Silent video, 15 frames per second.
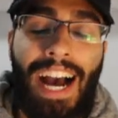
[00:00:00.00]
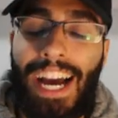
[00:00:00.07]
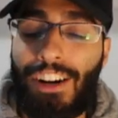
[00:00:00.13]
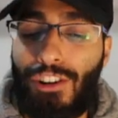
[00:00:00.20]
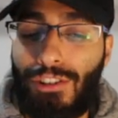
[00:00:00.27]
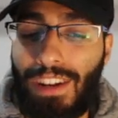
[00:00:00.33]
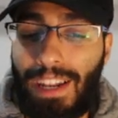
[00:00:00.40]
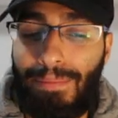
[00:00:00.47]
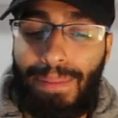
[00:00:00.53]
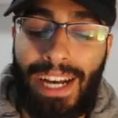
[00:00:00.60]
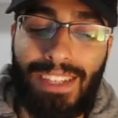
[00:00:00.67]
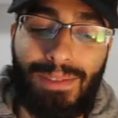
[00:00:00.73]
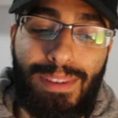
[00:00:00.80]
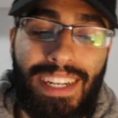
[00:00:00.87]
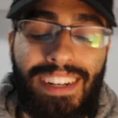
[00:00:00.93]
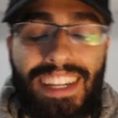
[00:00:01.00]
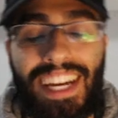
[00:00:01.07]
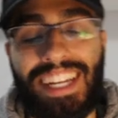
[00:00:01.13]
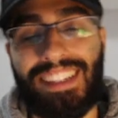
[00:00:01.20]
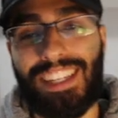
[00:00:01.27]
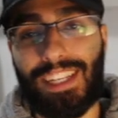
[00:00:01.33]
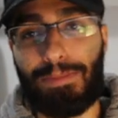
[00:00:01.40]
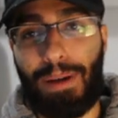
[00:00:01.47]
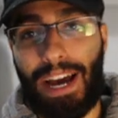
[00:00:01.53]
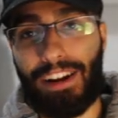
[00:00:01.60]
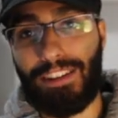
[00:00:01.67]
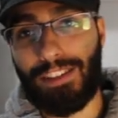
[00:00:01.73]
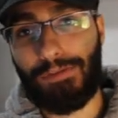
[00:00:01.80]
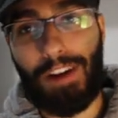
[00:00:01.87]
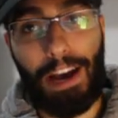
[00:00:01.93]
I don't mess with like 6
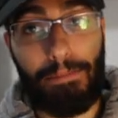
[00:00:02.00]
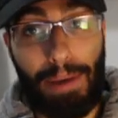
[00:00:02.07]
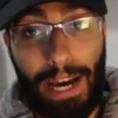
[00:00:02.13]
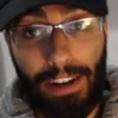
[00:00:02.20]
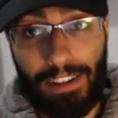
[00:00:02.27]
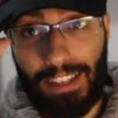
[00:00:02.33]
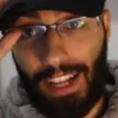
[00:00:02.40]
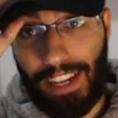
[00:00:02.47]
panels, 5 panels,